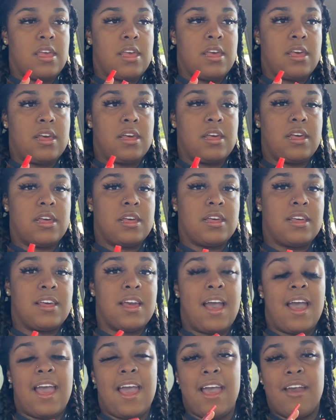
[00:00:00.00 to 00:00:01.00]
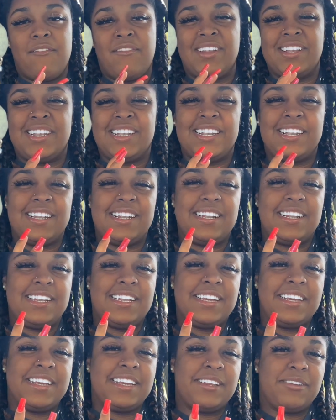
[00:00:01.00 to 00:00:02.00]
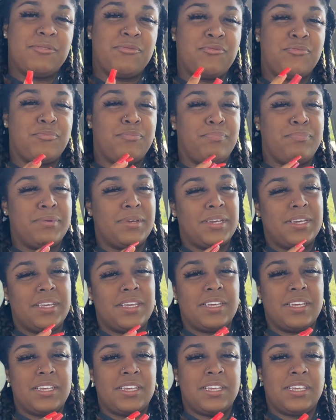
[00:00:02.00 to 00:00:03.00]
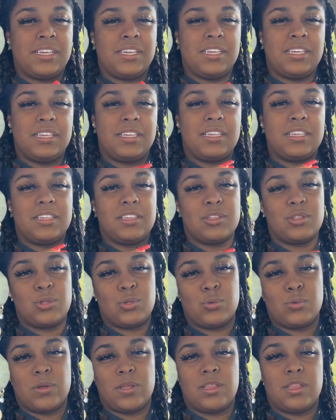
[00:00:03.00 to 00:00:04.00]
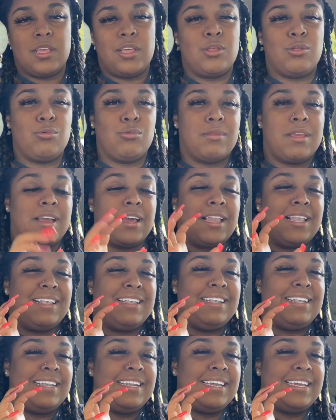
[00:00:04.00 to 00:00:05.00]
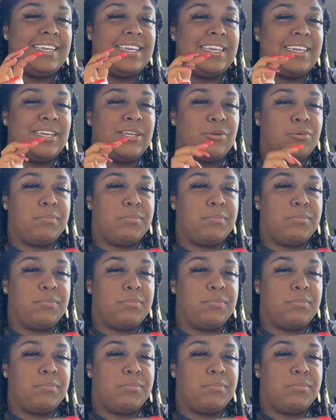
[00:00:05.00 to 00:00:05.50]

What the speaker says: I have a little bit trust issues, like a little